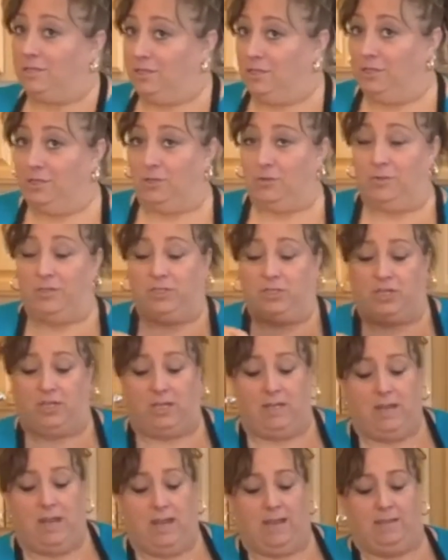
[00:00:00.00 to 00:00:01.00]
cook with
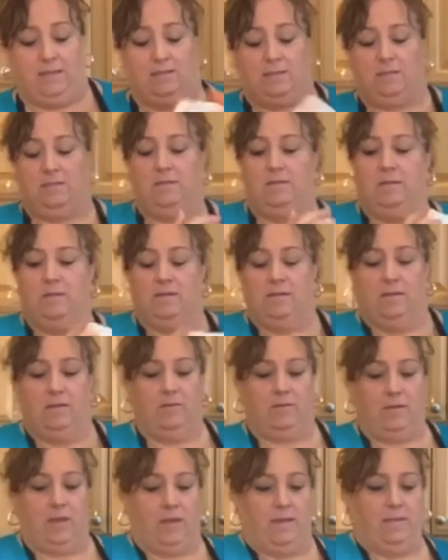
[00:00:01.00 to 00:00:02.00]
chicken hands.
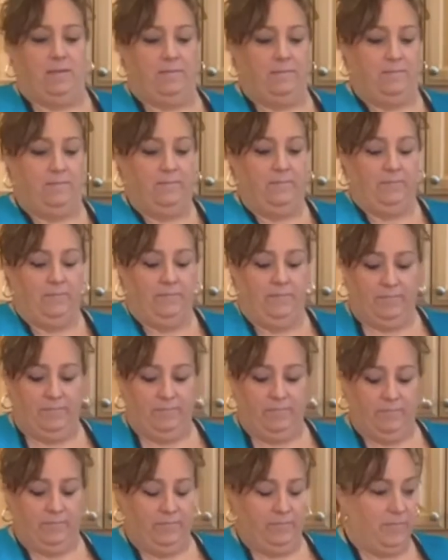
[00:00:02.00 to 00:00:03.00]
Okay.
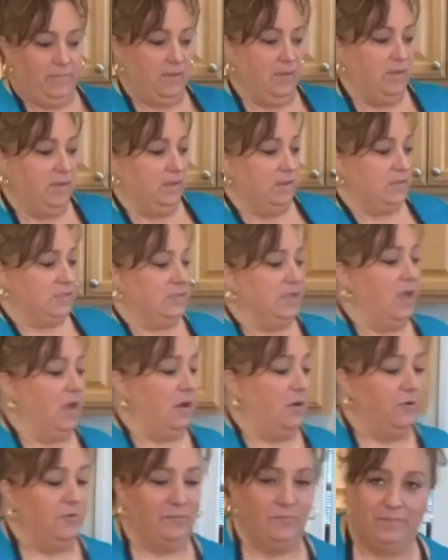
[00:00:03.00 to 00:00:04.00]

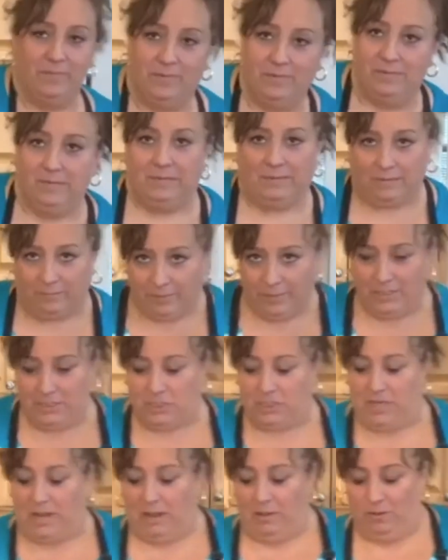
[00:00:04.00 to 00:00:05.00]
So,
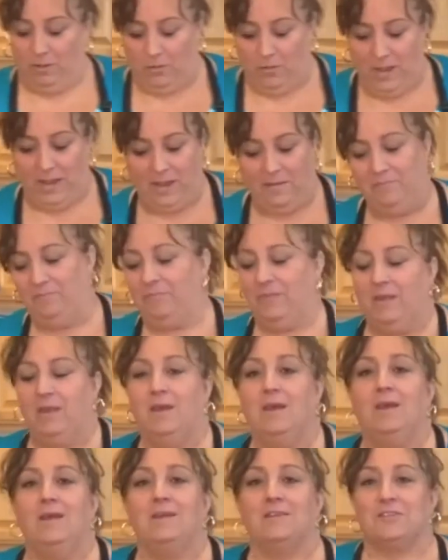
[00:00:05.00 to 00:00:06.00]
bleach towel away.
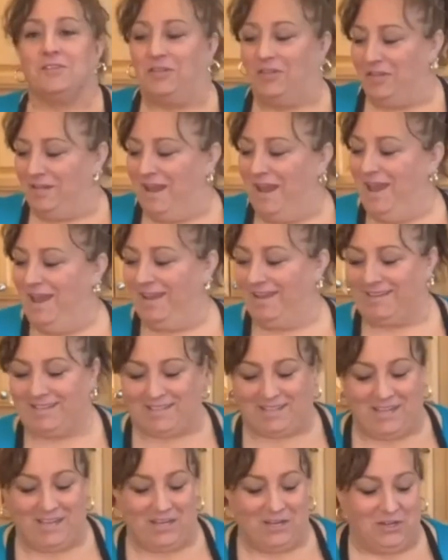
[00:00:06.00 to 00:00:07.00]
So the next
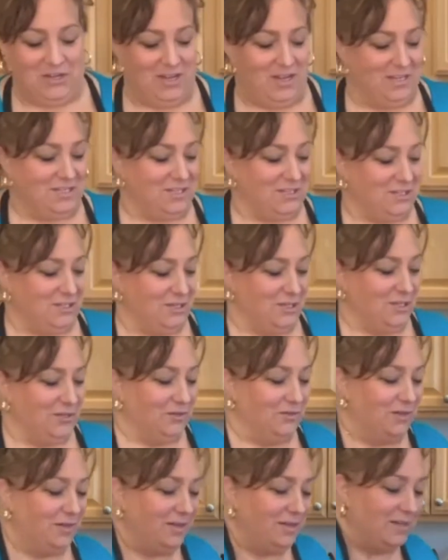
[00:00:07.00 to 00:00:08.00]
thing you need to
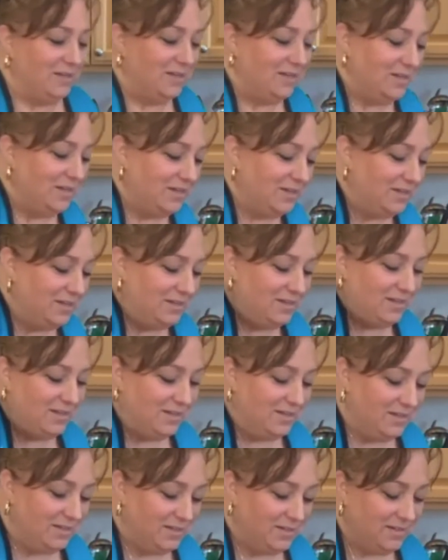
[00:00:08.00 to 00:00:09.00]
do,
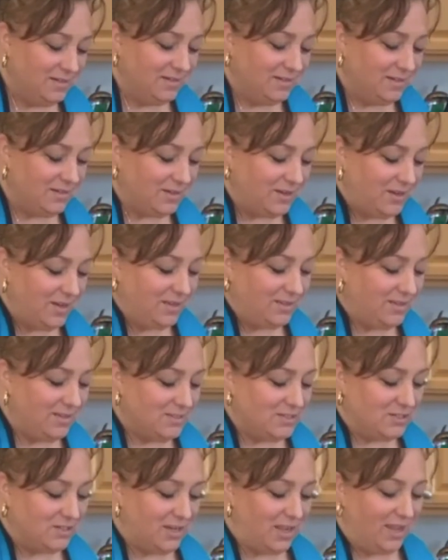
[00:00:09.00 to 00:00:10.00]
okay, these
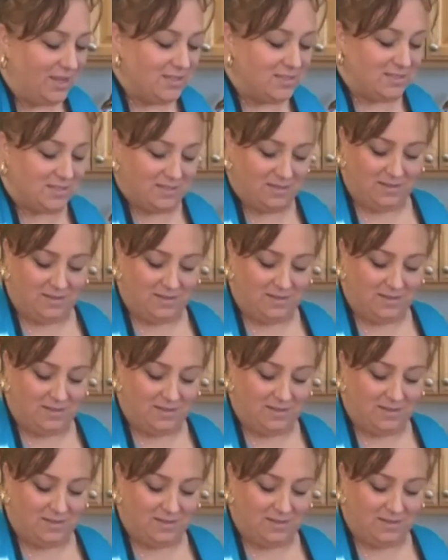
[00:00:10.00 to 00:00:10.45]
are nice,